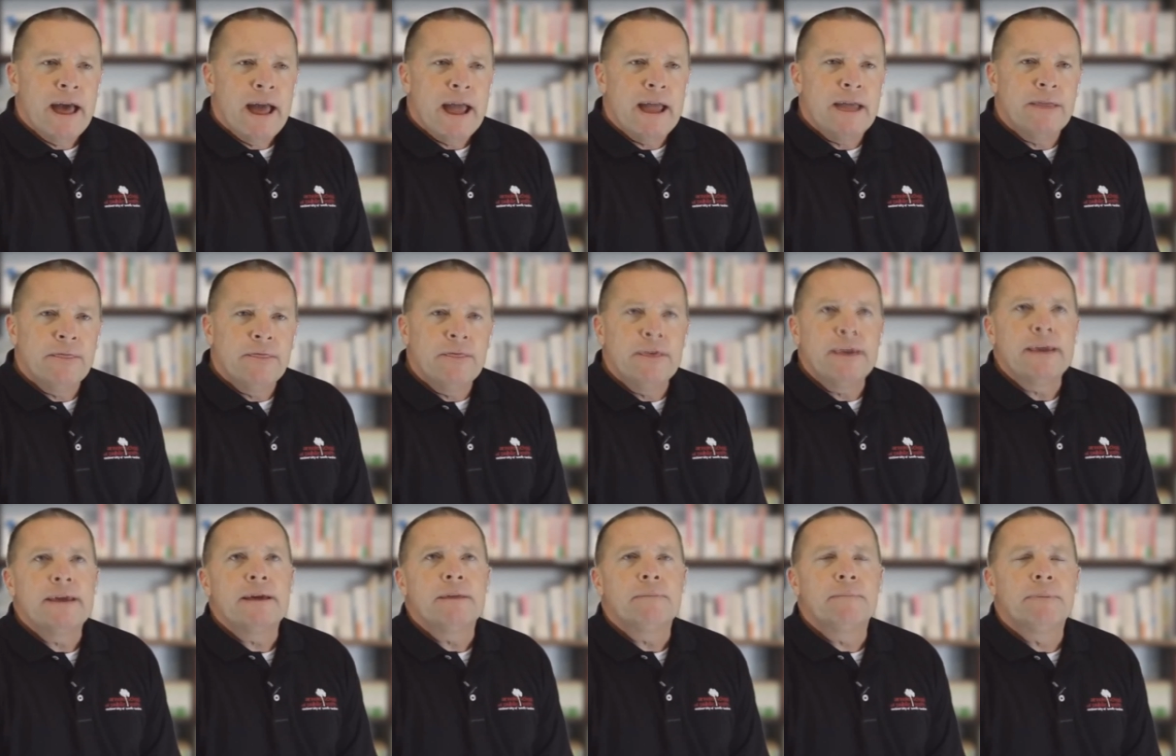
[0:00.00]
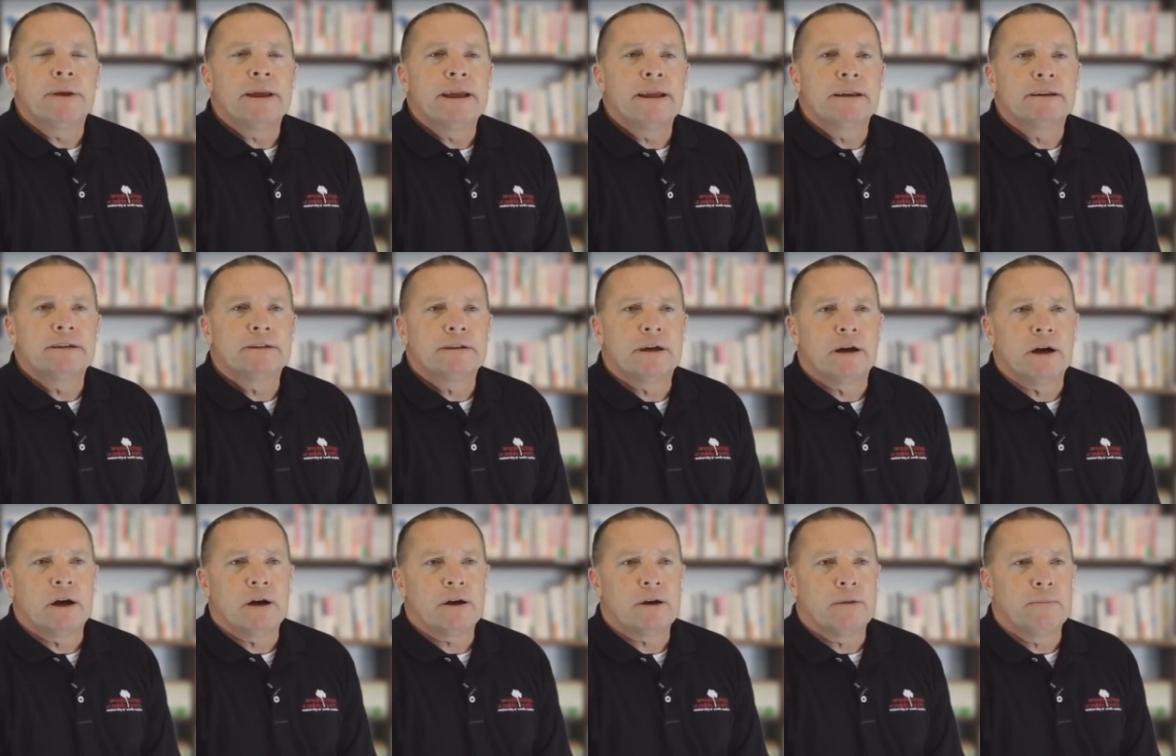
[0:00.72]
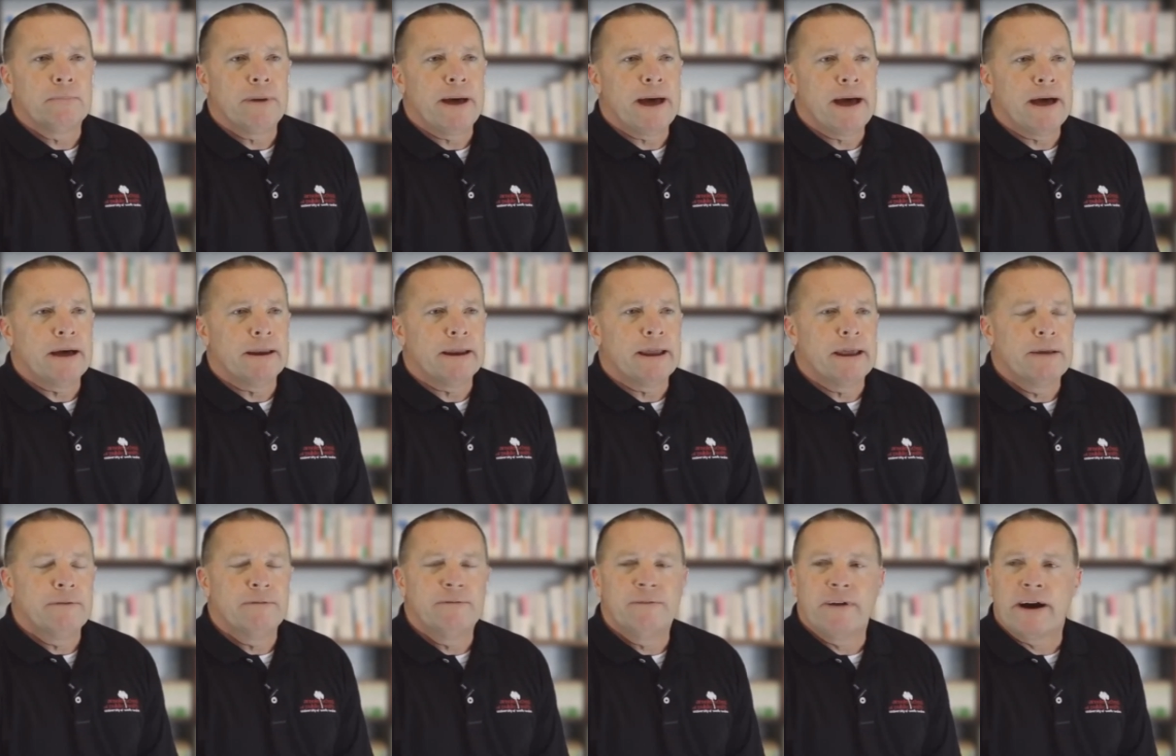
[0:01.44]
and then begin to talk about
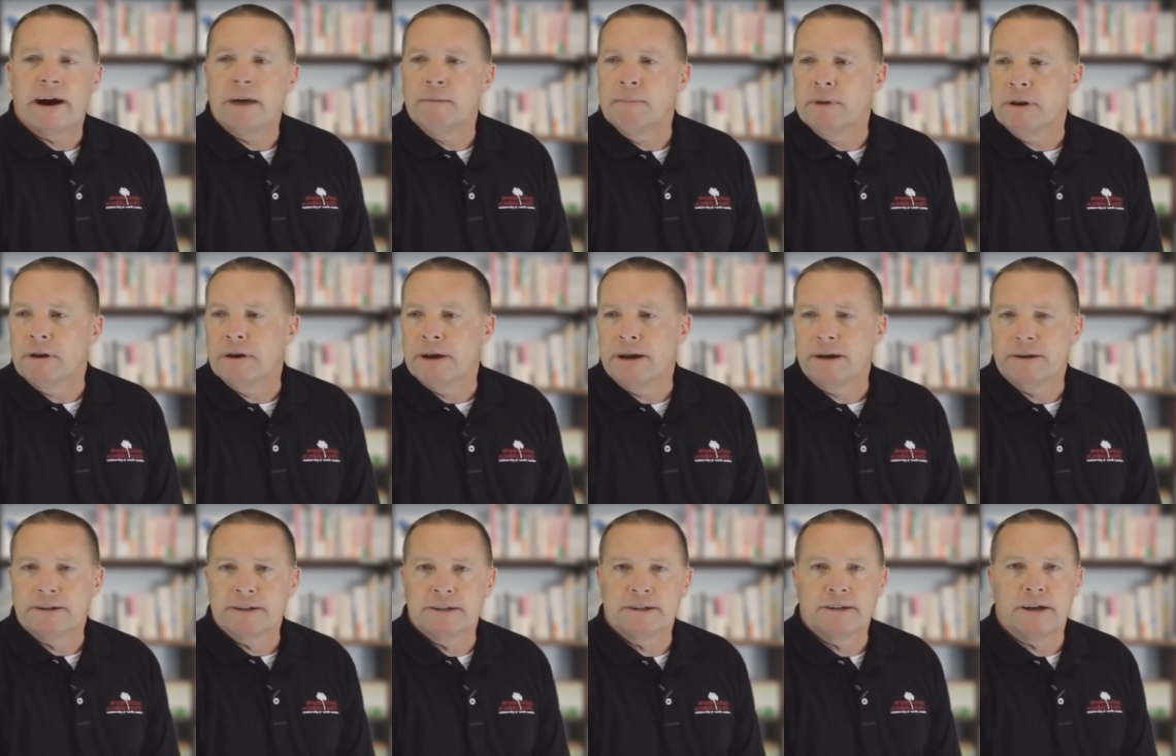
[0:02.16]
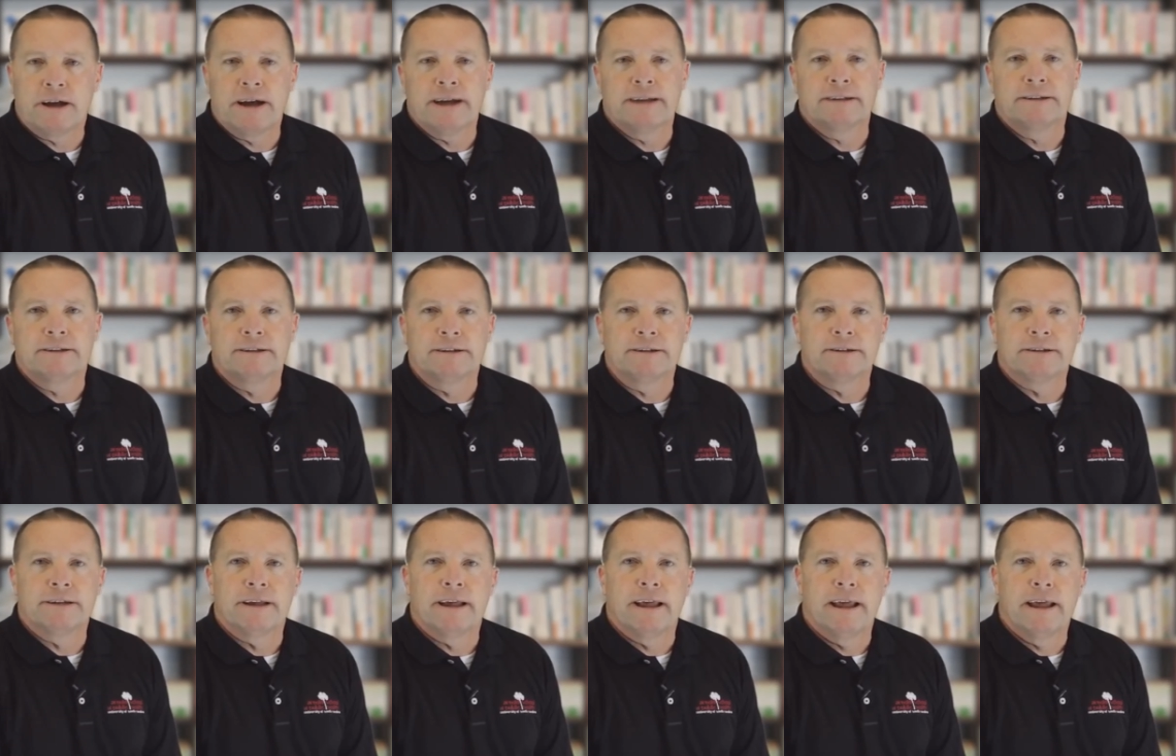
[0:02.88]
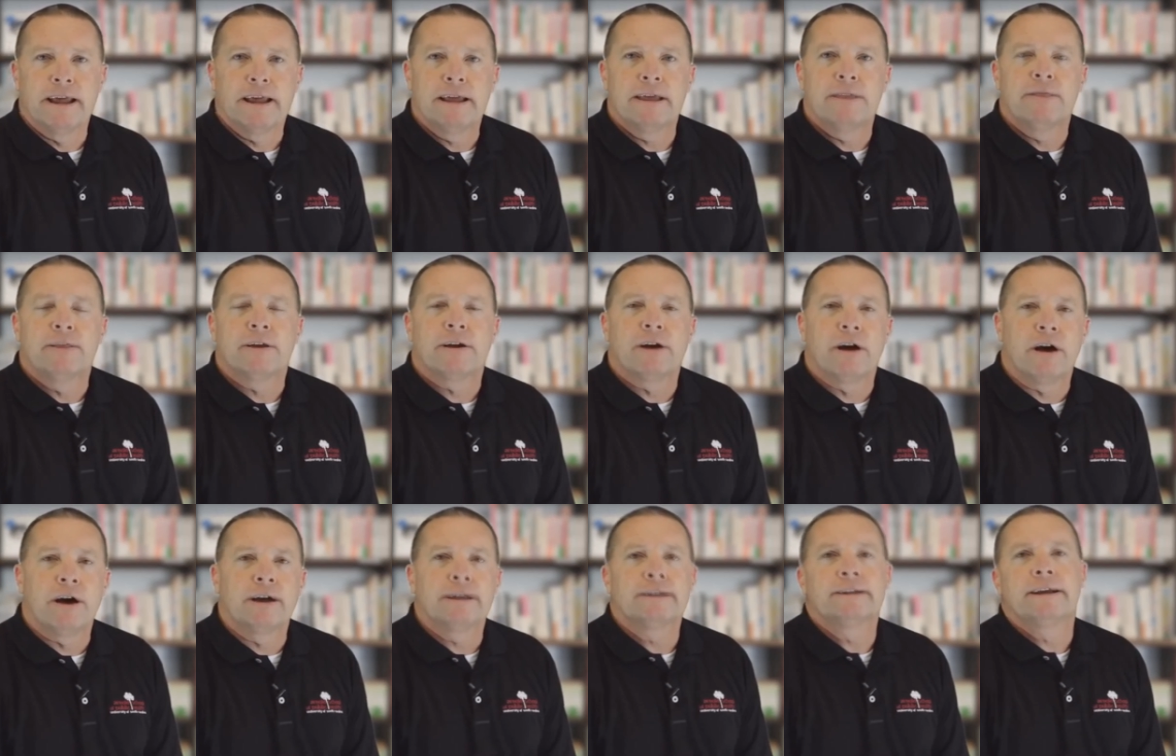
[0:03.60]
environmental health sciences in the
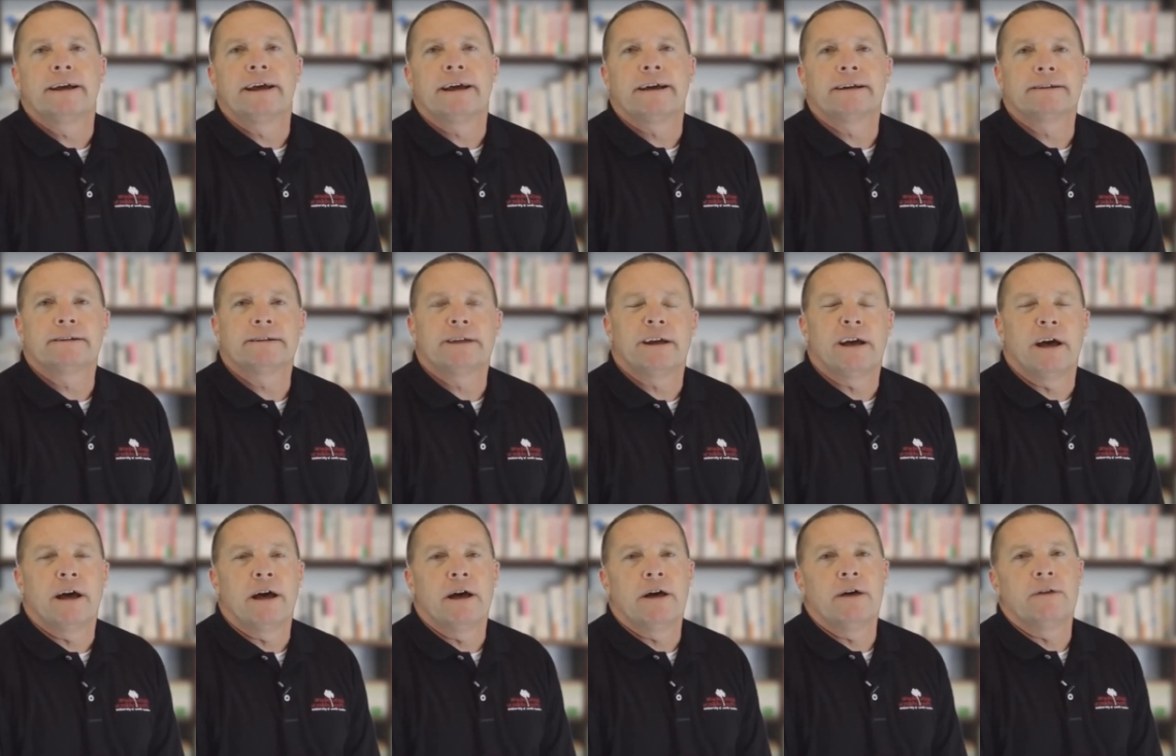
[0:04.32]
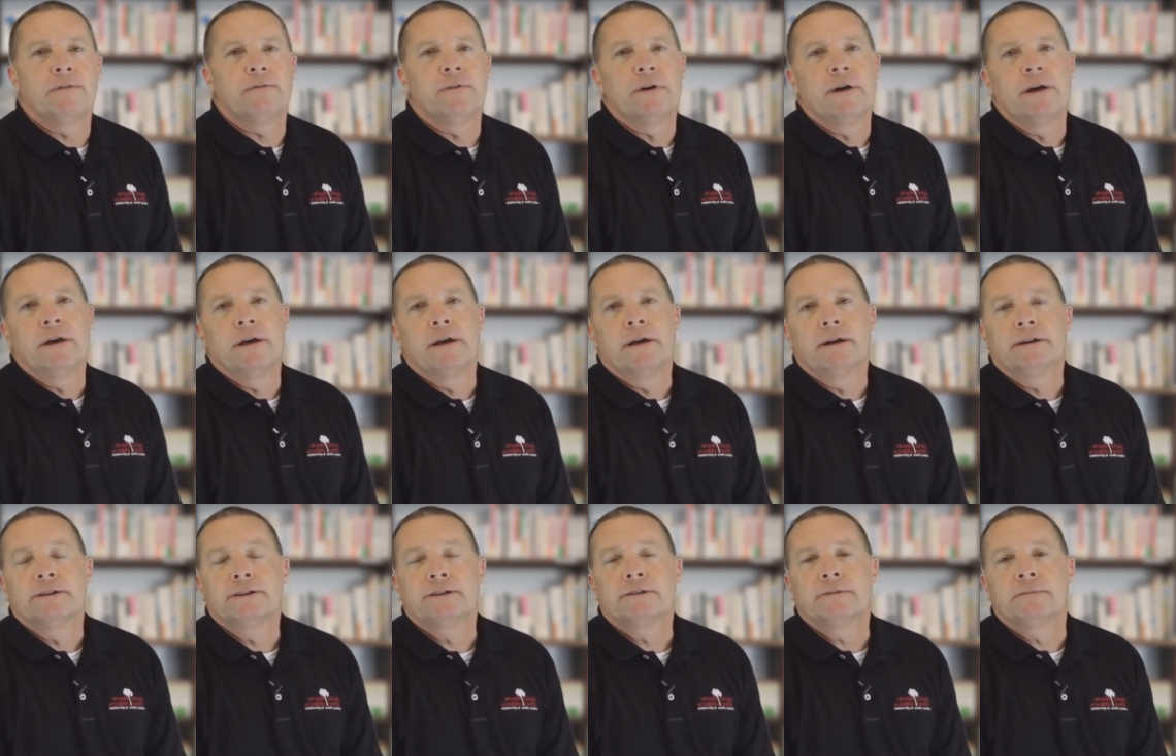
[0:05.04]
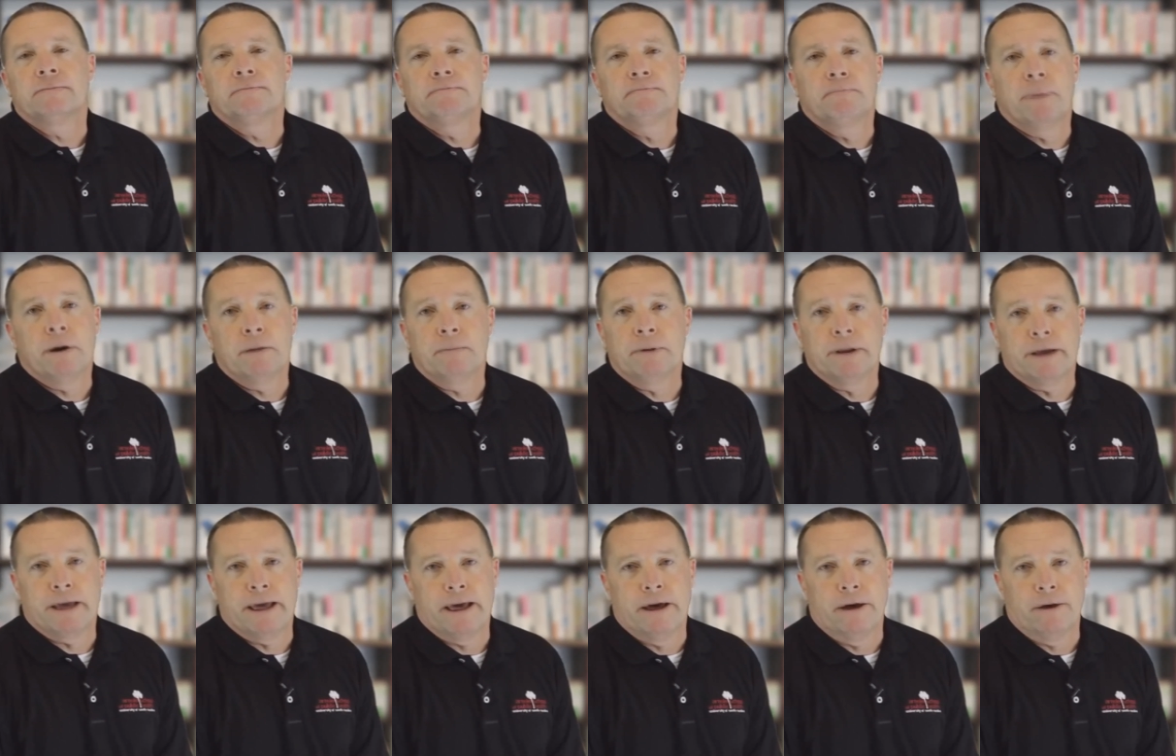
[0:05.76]
context of
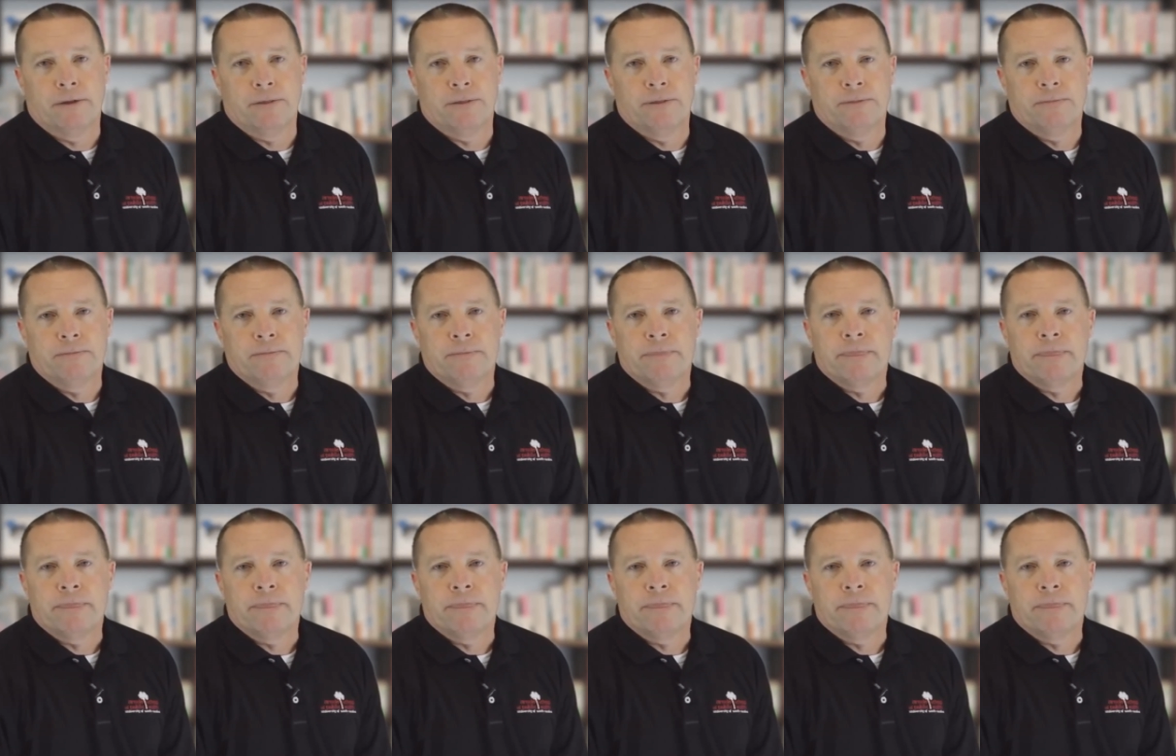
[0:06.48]
public health.